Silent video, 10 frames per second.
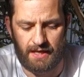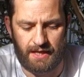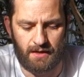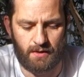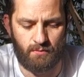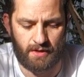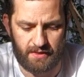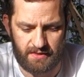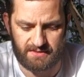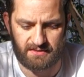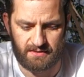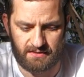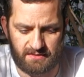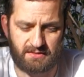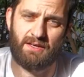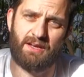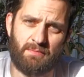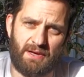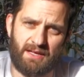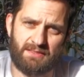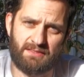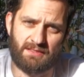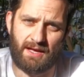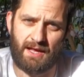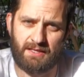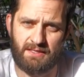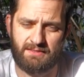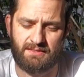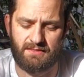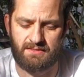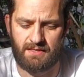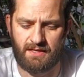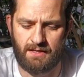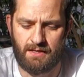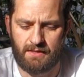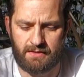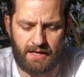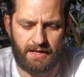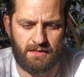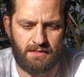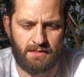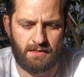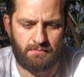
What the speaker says: One of the things that is exciting about Galli is that they